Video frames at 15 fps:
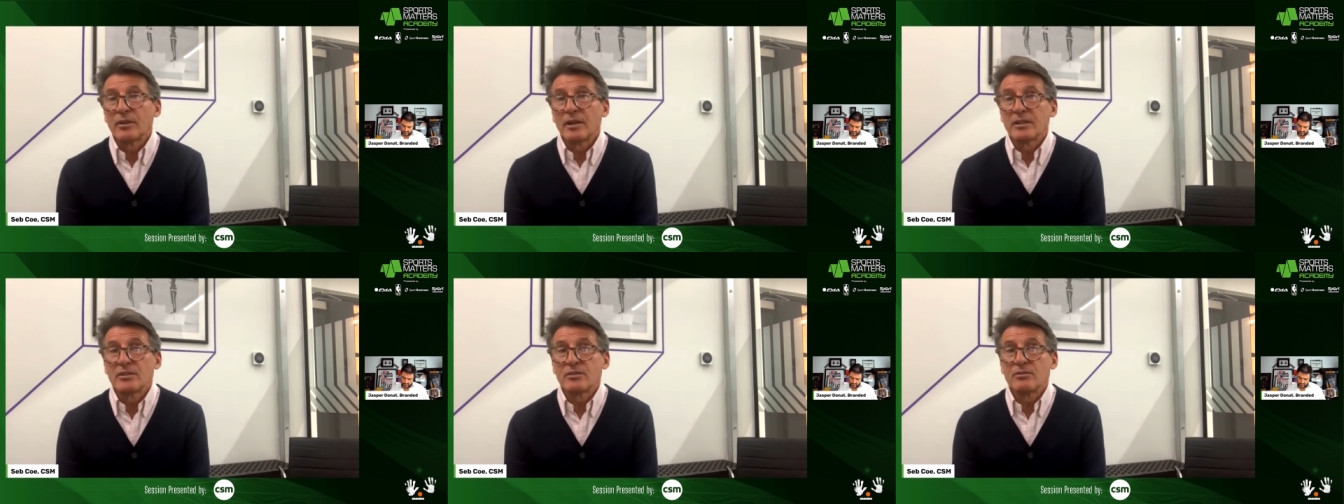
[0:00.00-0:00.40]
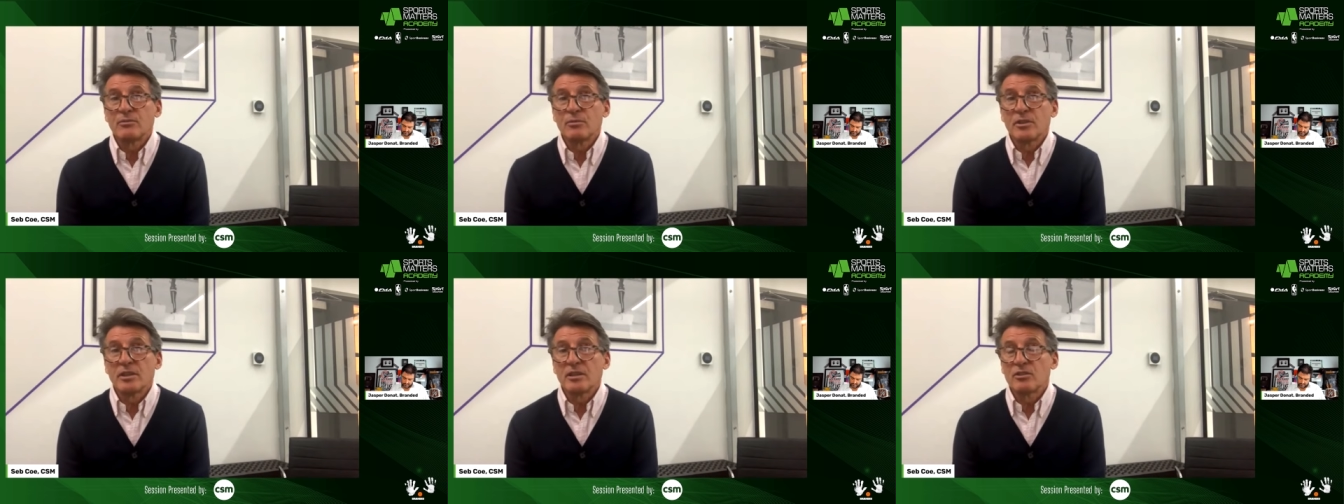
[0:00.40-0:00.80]
I, I,
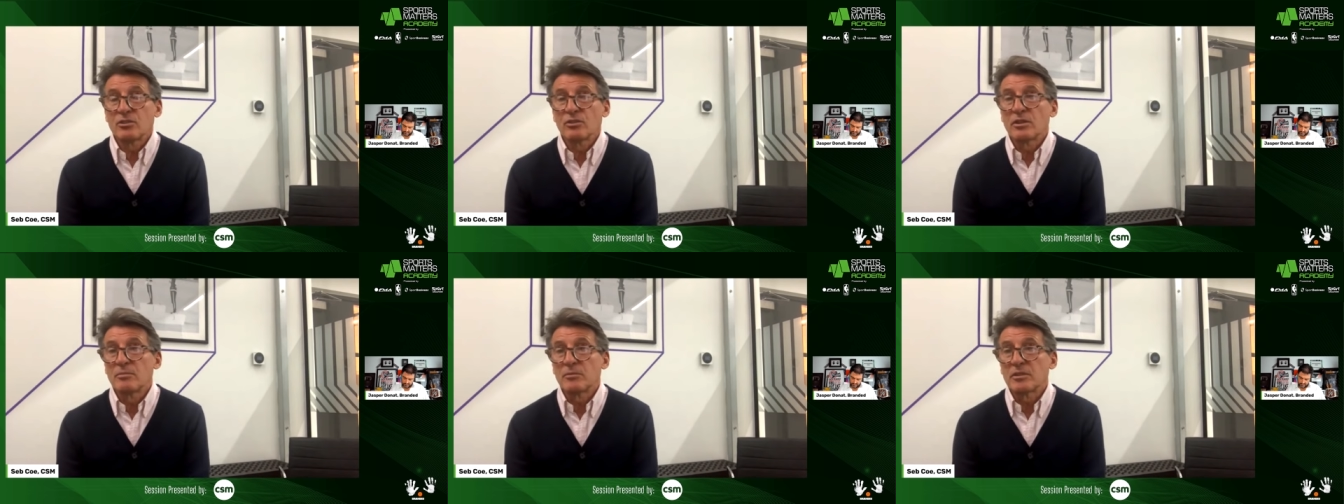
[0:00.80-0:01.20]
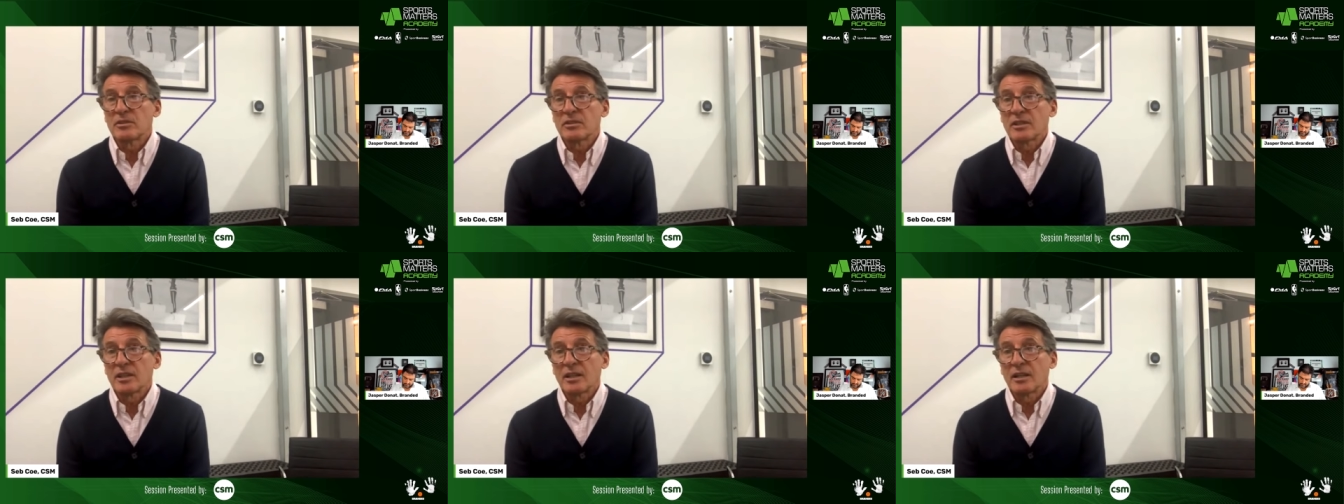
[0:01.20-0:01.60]
do with
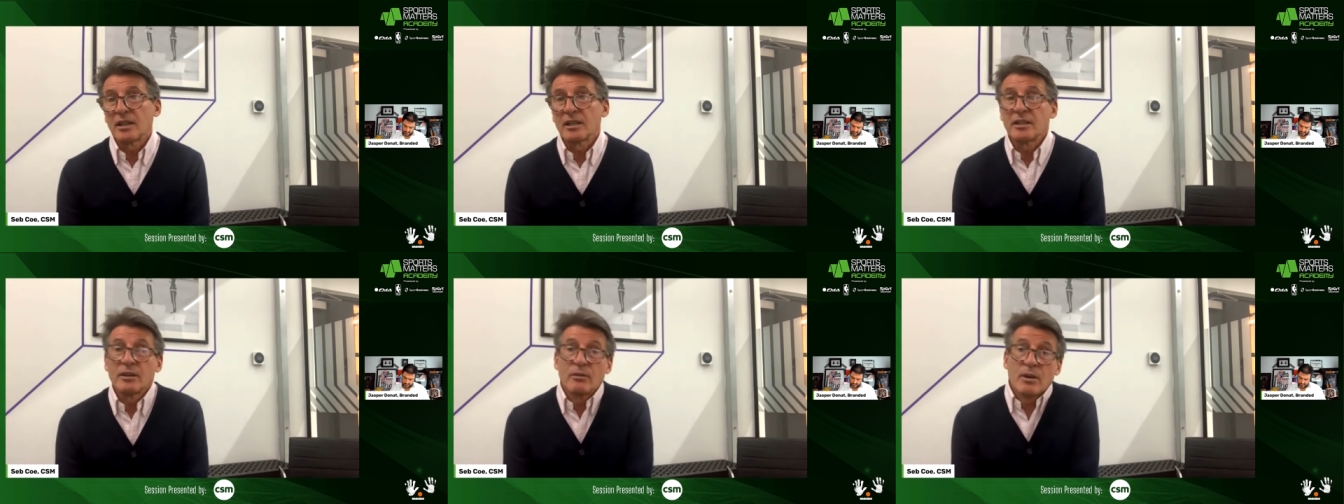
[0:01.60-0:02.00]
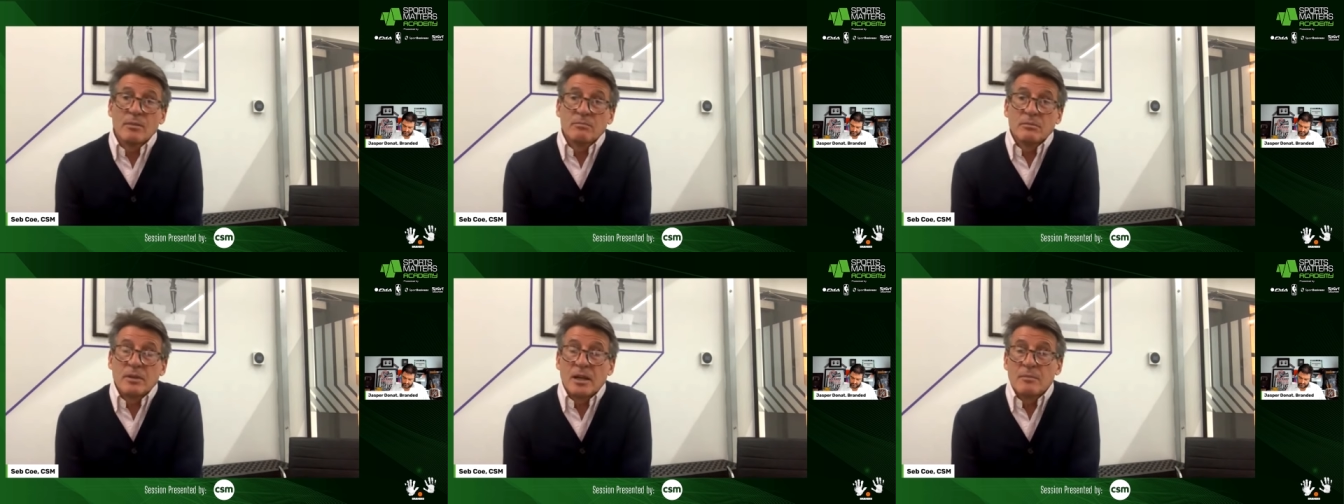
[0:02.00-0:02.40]
enjoyment, and I, I, know
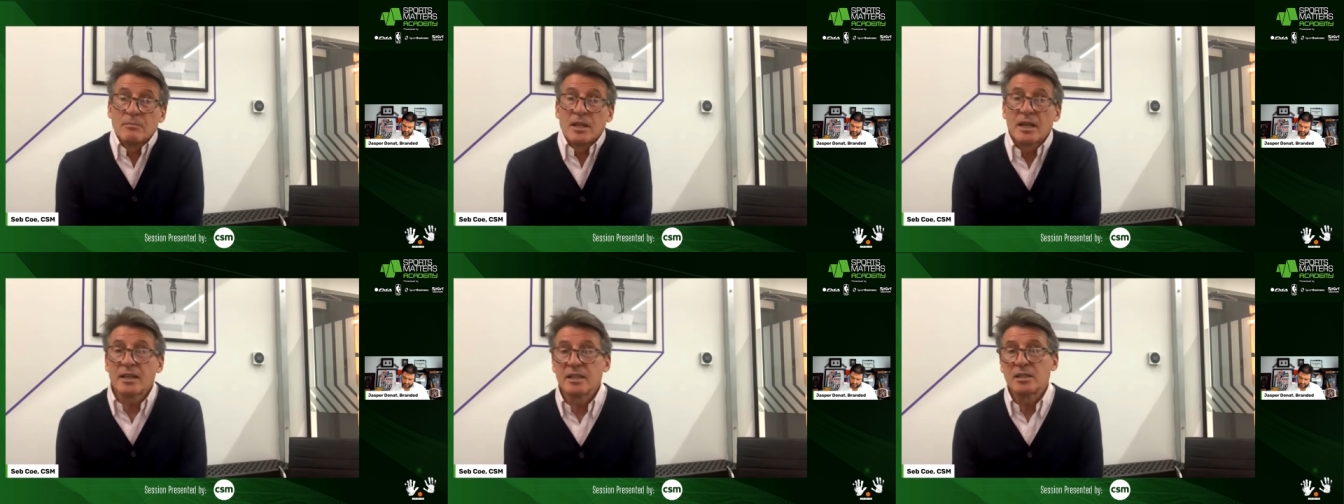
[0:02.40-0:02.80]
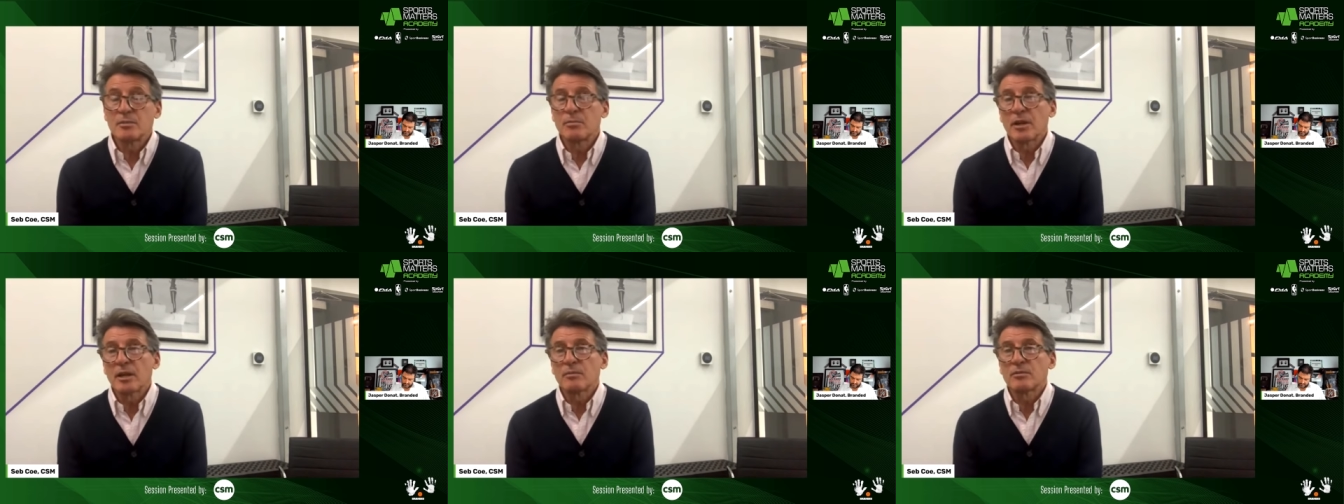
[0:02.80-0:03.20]
I'm, I'm lucky
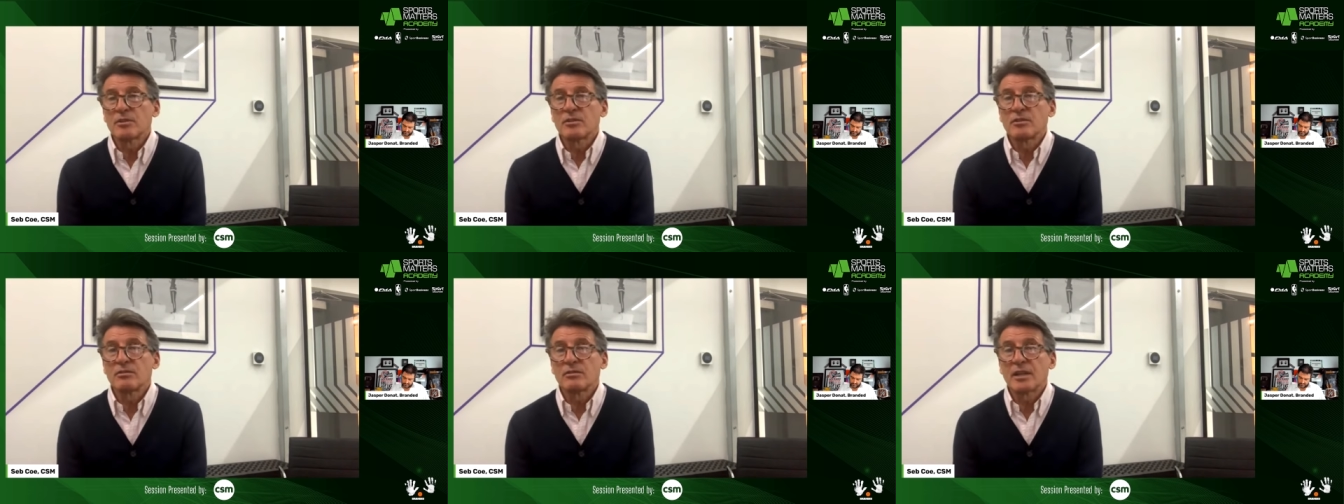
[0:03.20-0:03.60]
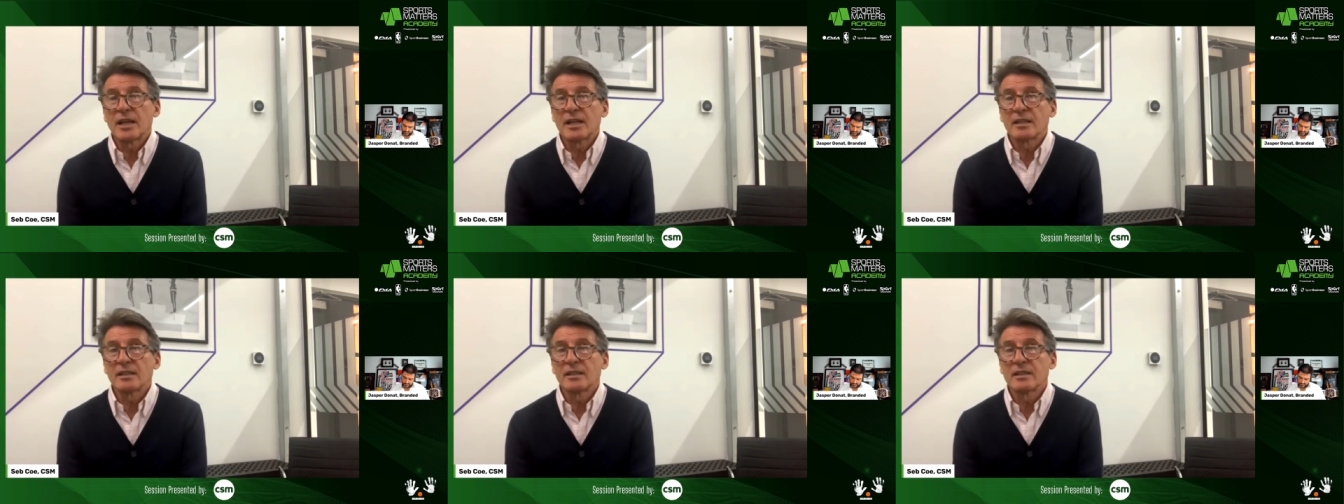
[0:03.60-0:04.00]
to be able to do
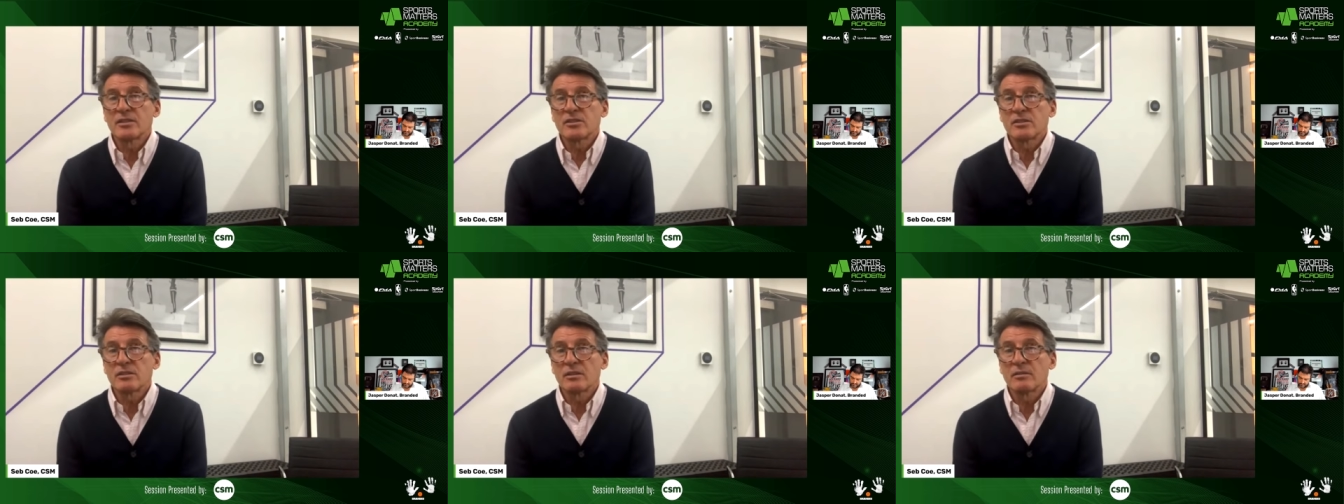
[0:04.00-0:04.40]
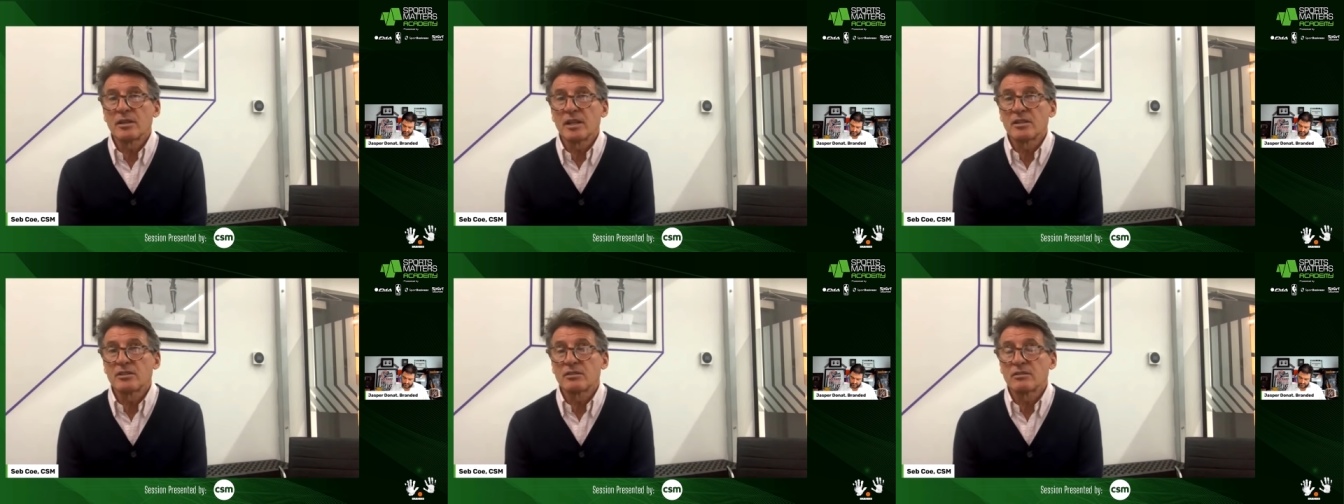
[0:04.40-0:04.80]
that, and it's a,
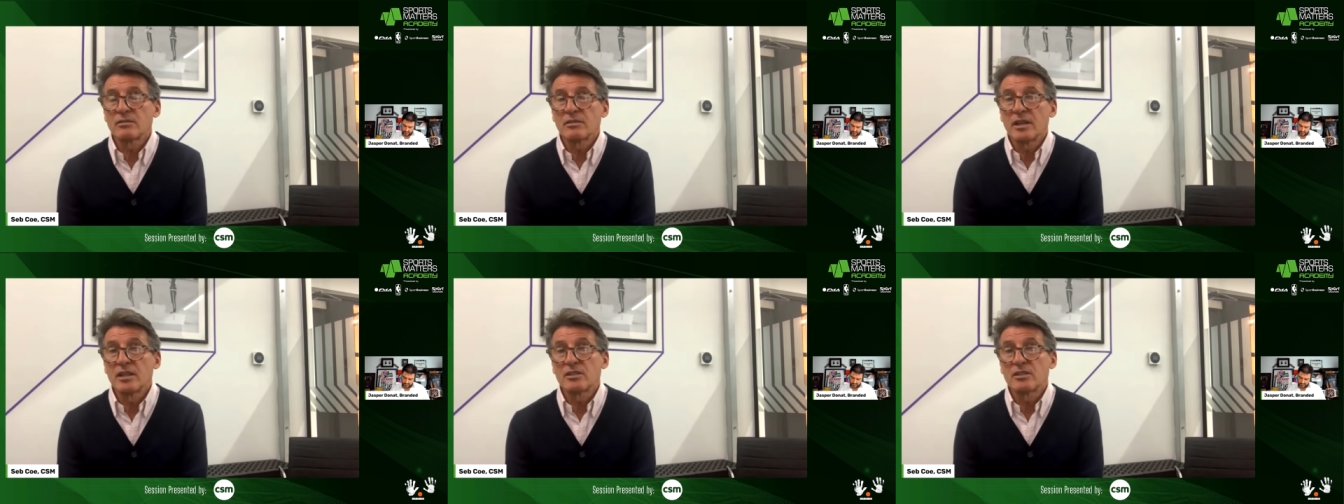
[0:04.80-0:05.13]
it's a,